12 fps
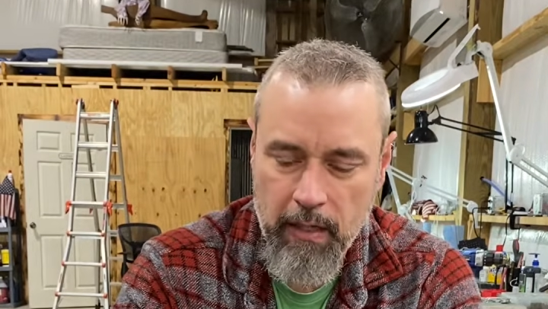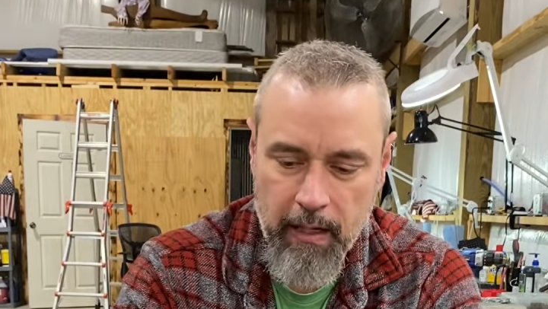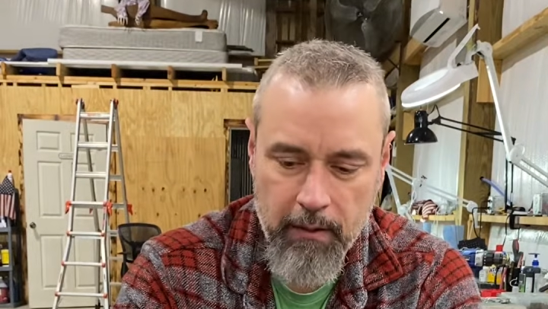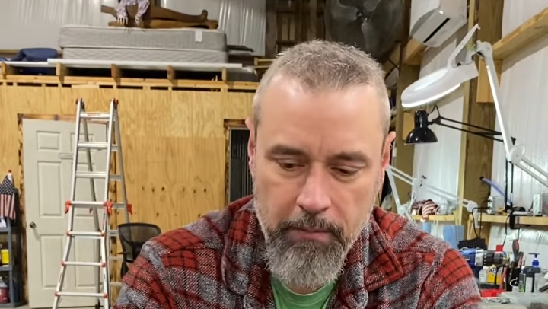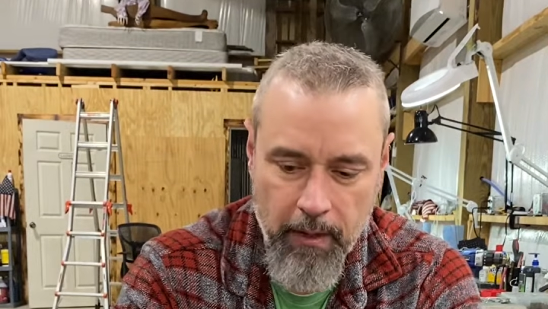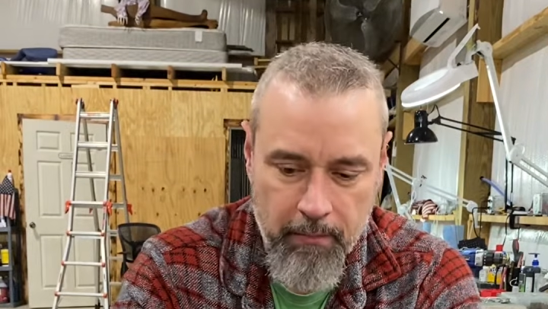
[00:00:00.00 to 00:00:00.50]
I
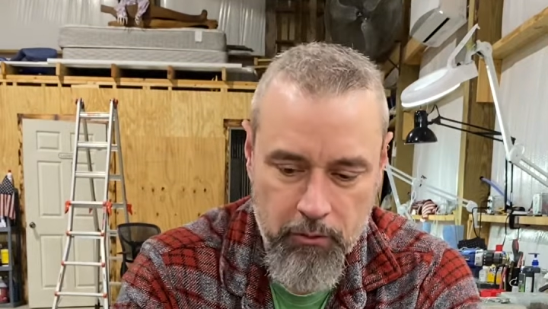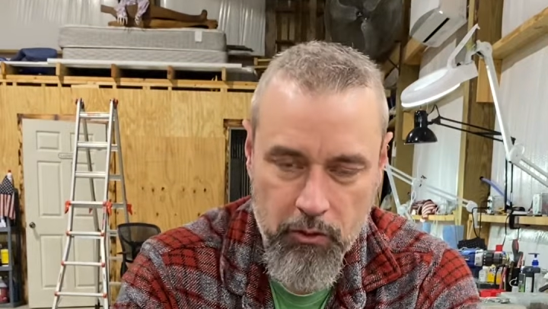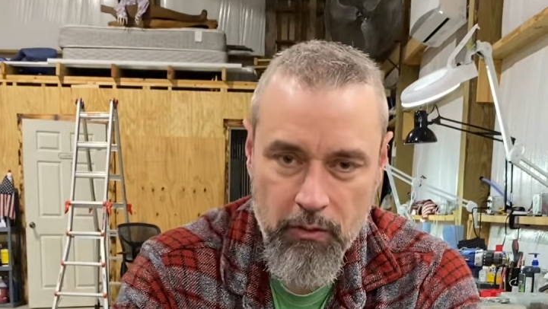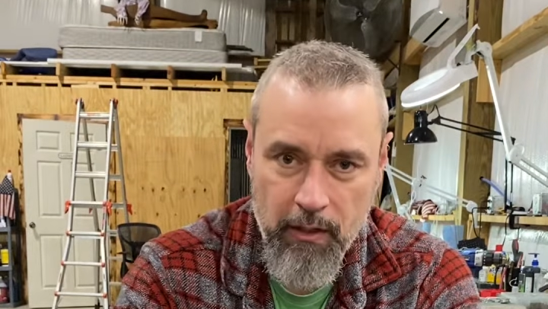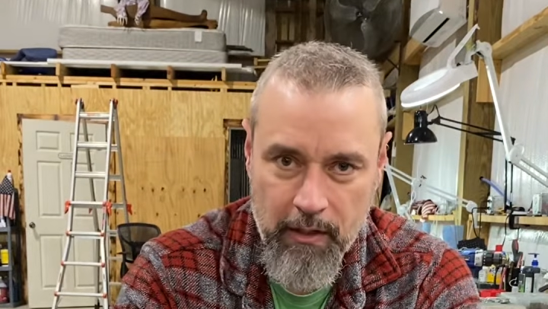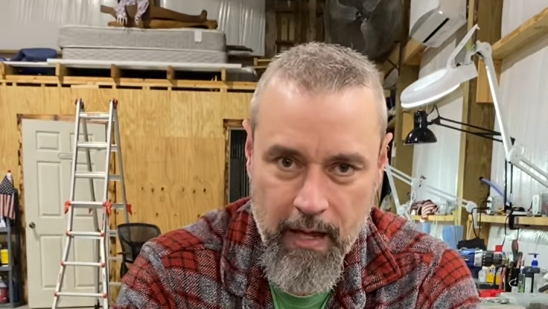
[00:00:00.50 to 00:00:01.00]
can promise you
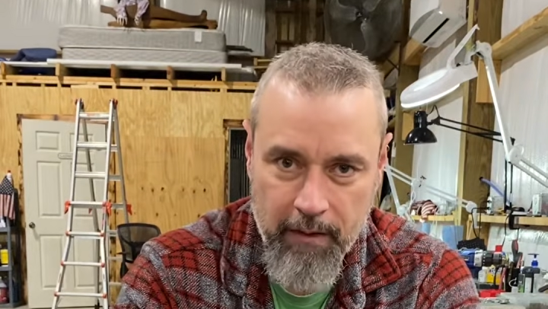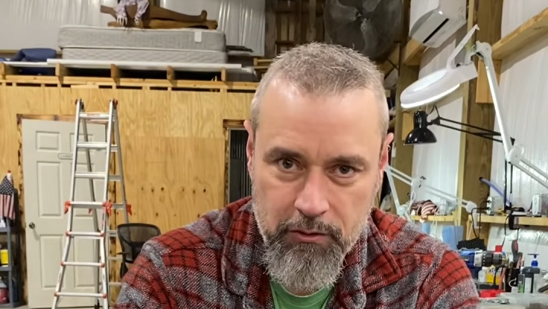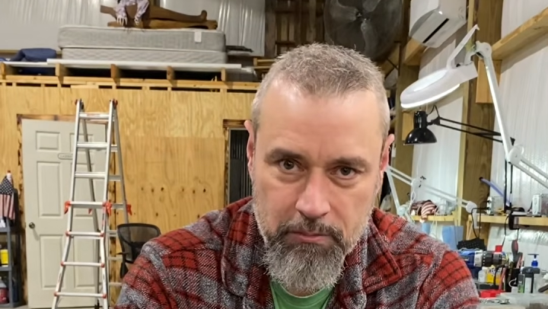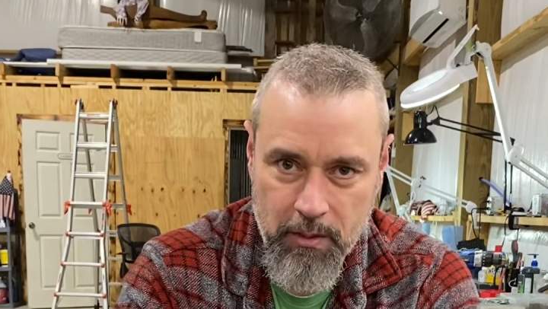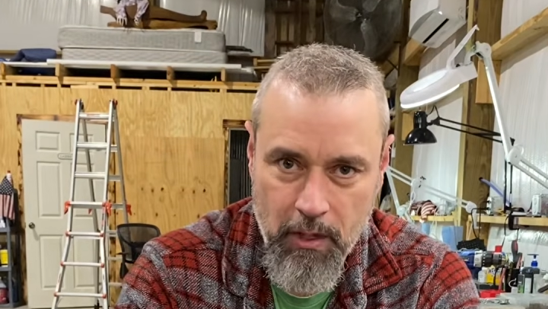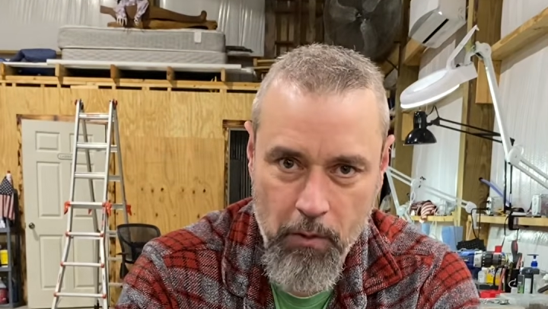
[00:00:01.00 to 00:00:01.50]
that knife has
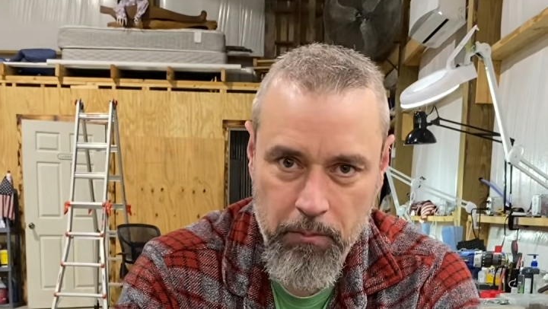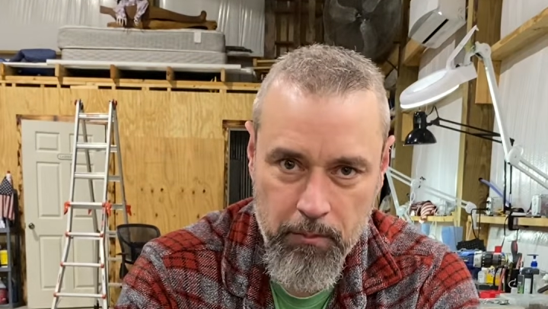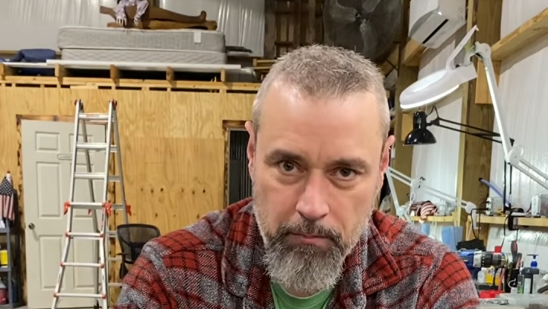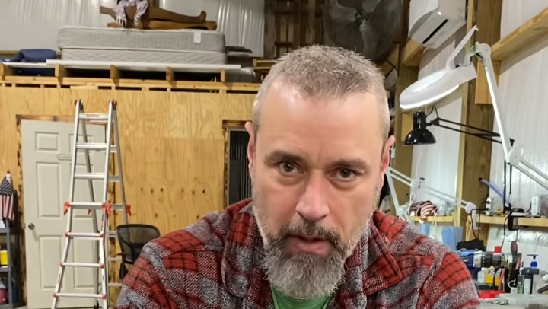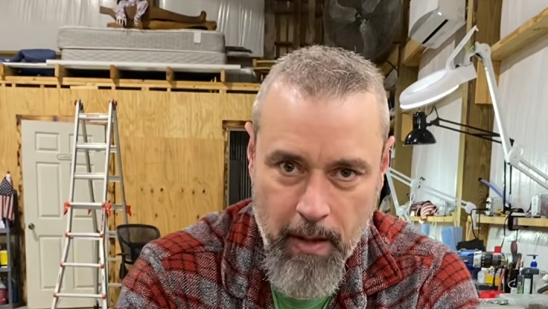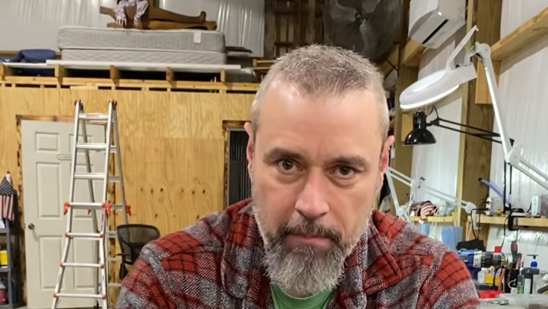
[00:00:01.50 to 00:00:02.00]
been
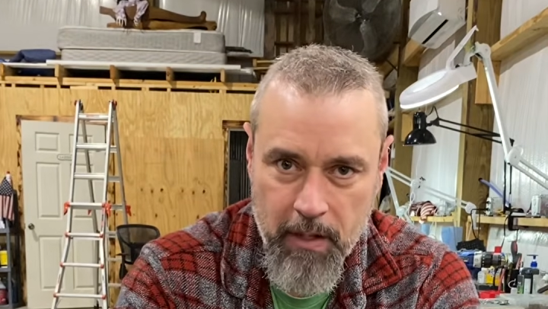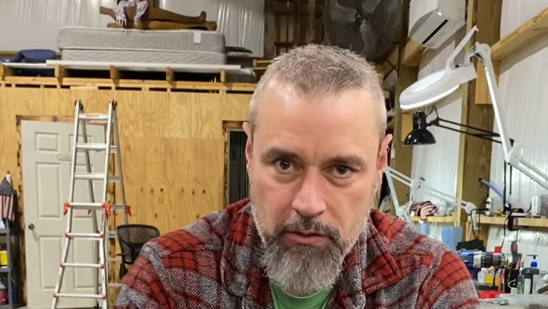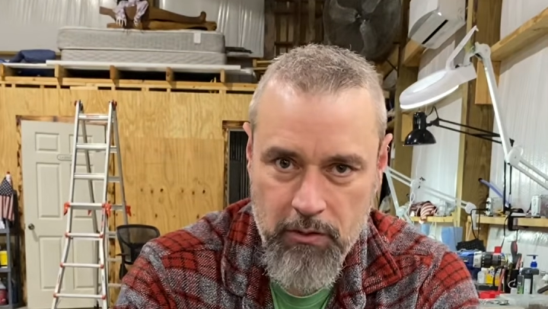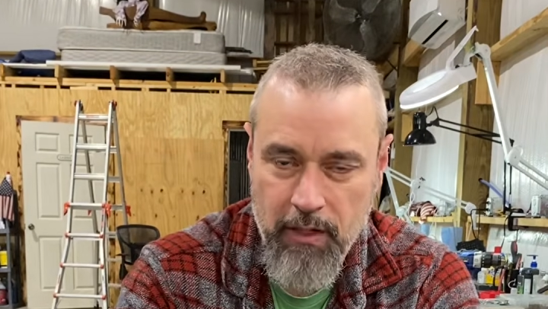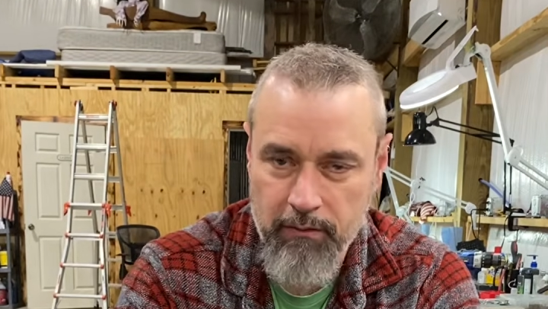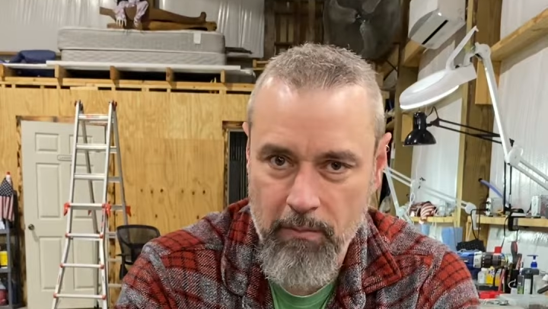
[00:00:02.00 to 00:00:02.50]
opened by
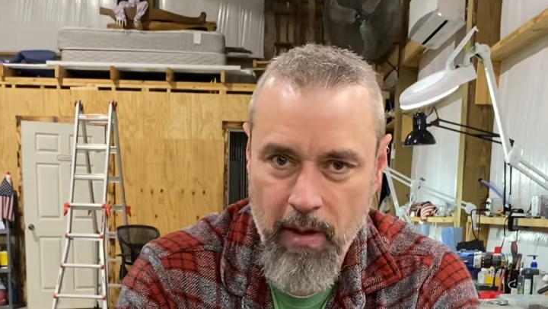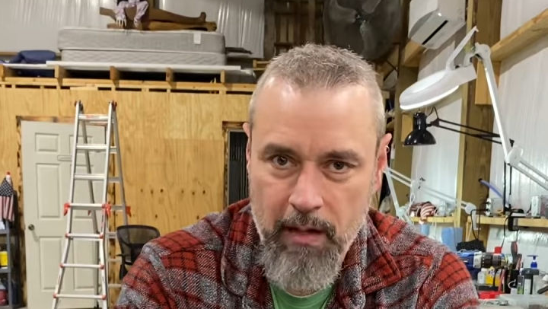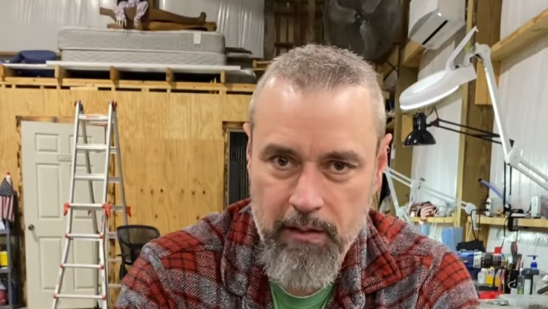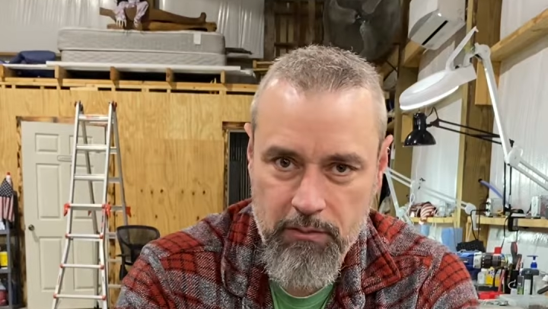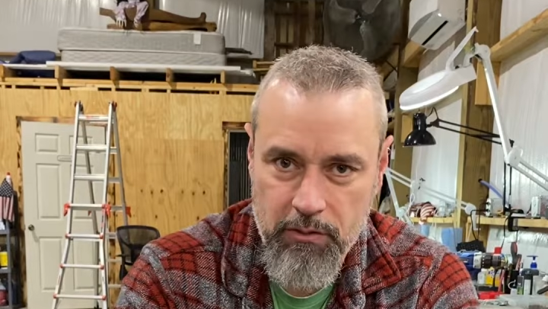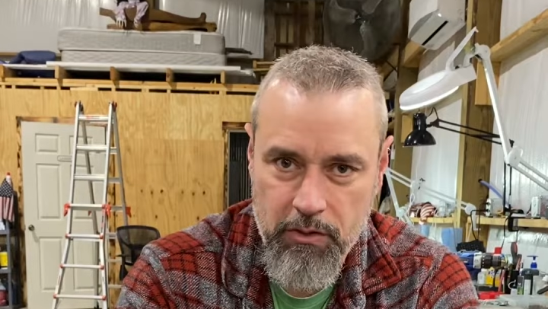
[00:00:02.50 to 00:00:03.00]
basically
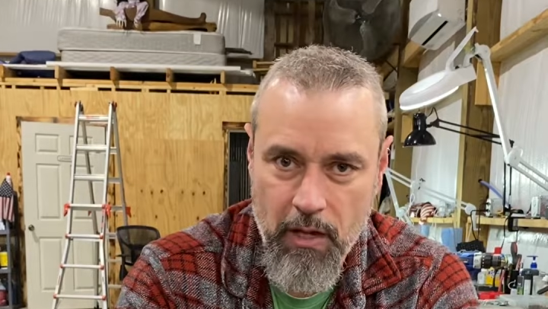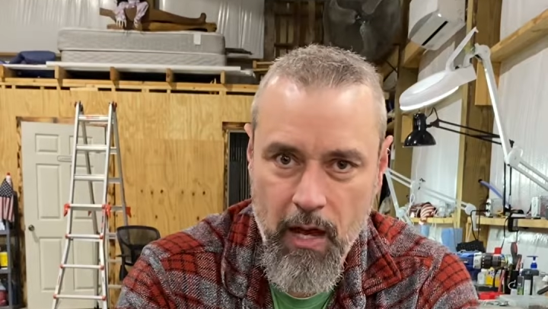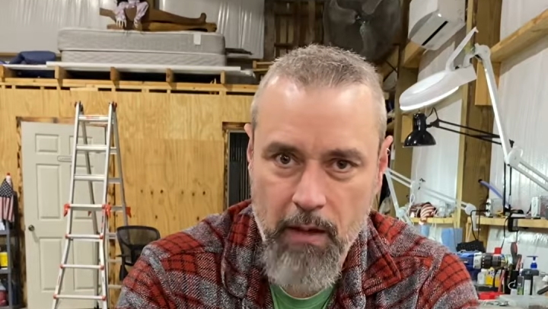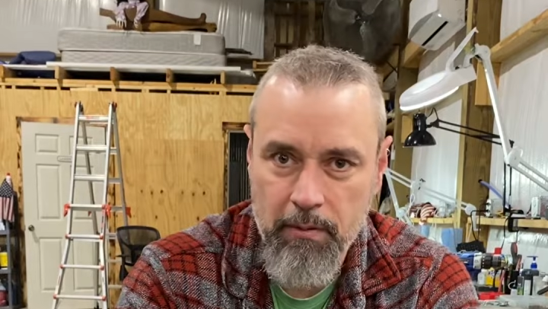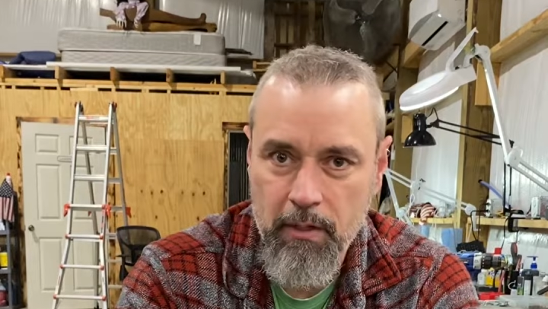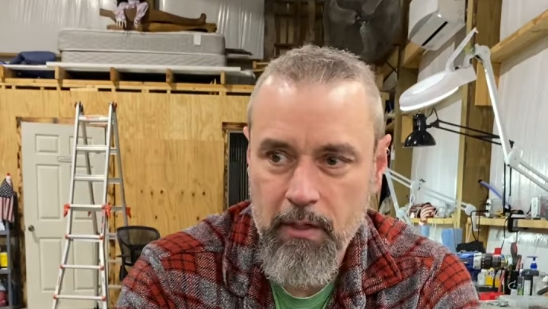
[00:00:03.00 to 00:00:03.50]
everybody in the
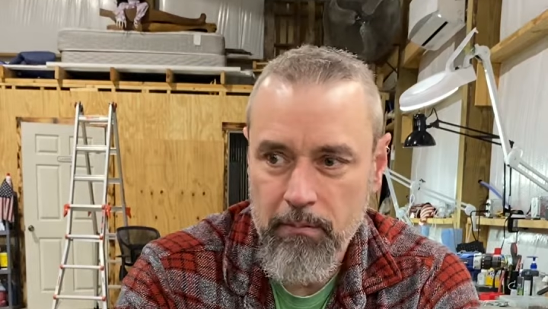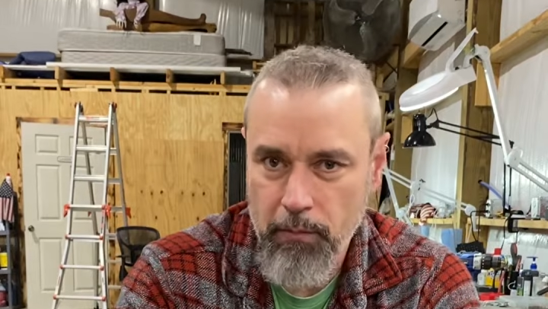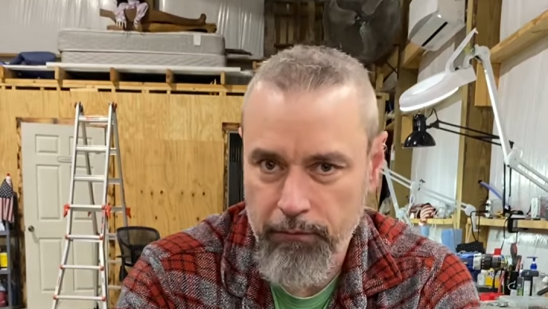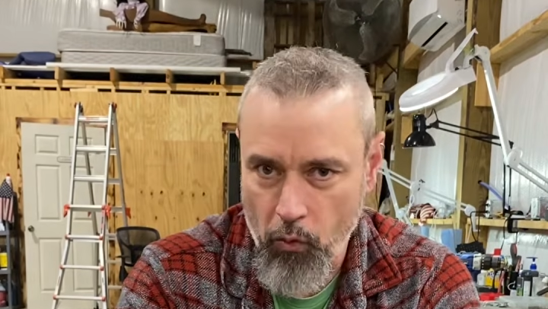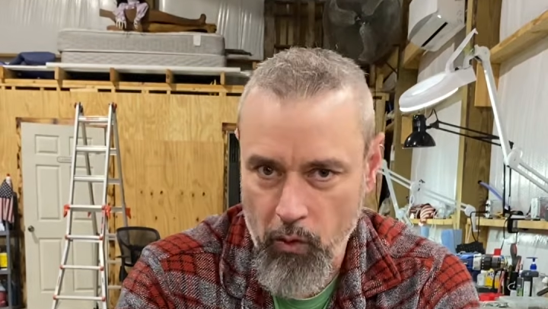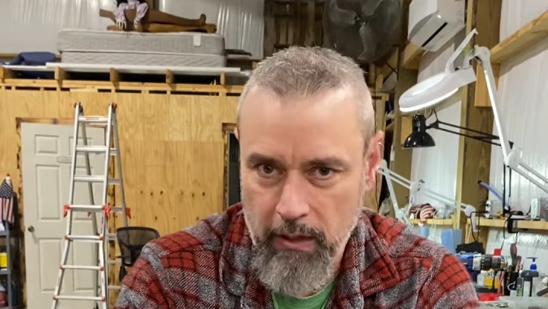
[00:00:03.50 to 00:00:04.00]
shop
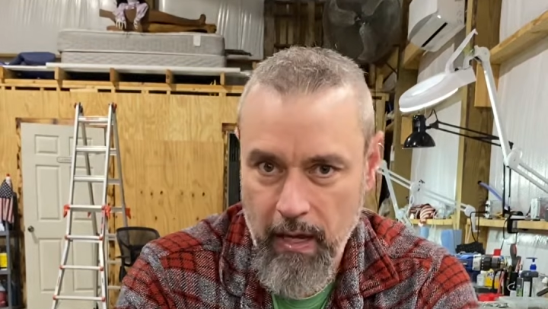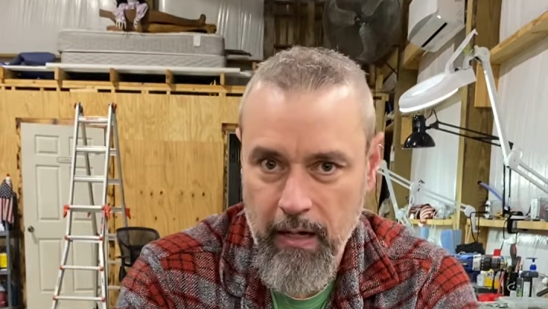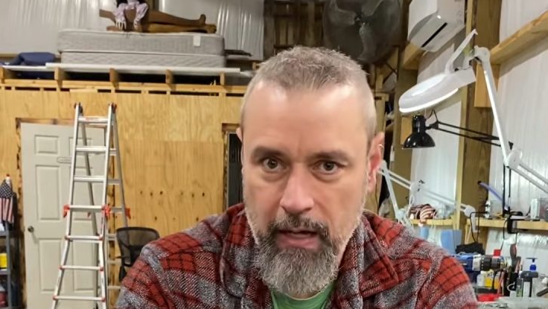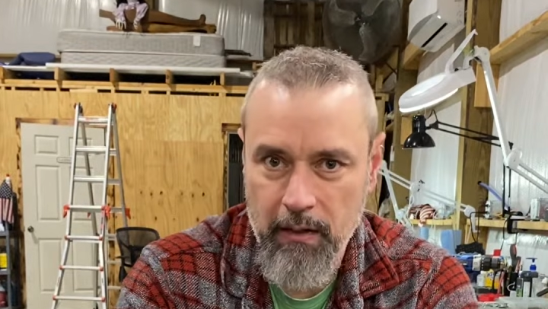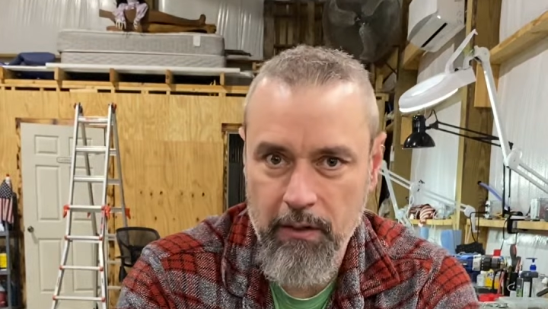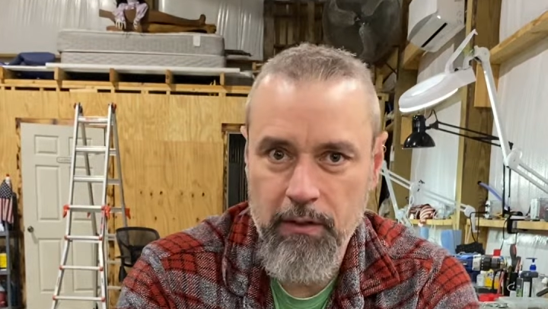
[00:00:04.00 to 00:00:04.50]
before it got
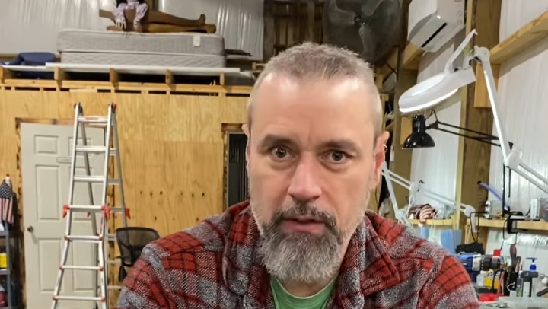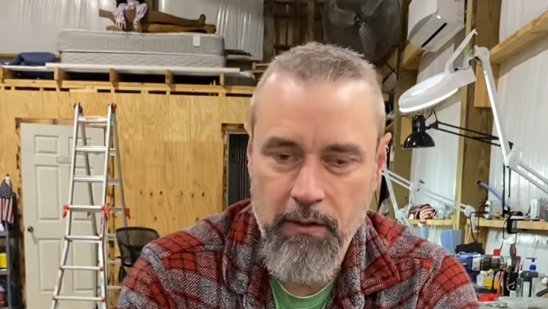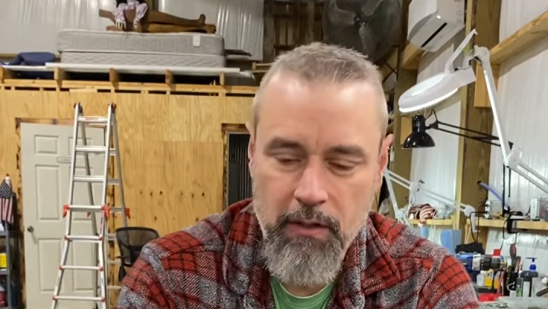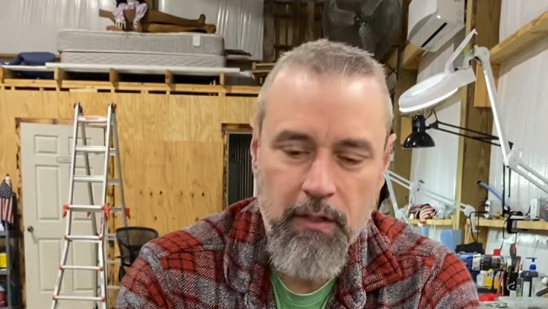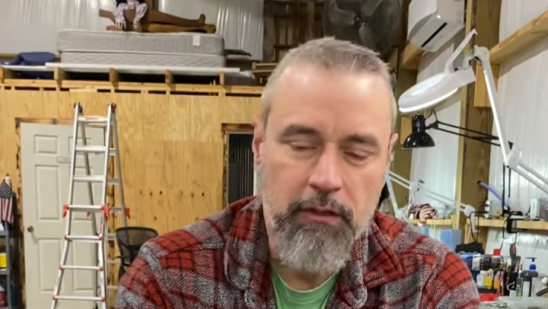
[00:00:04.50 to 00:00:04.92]
out of here.